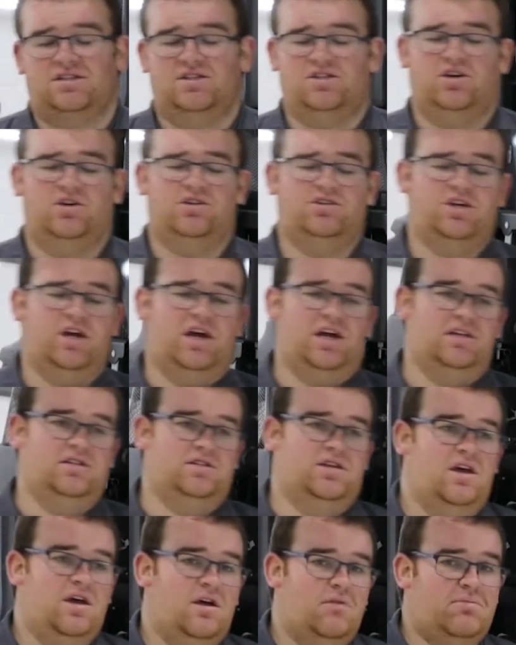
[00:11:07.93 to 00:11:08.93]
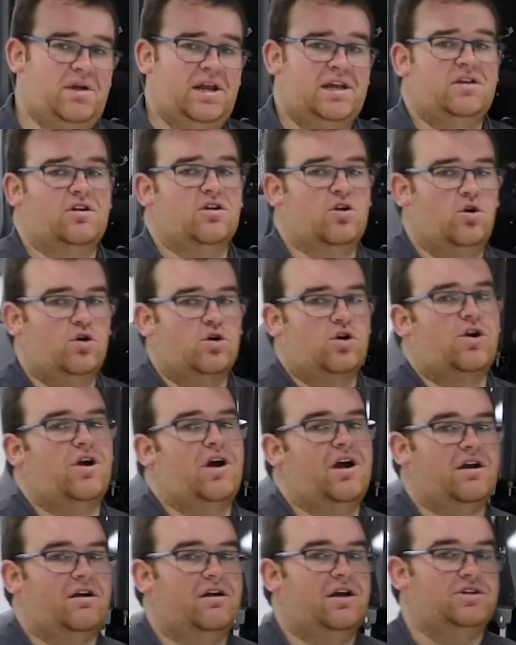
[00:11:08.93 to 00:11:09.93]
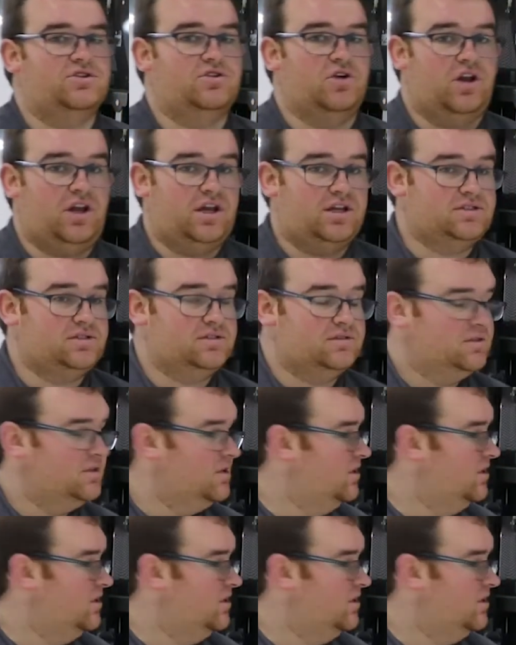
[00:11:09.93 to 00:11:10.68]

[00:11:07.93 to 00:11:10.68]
such as bleeding your corn cracker hydraulics.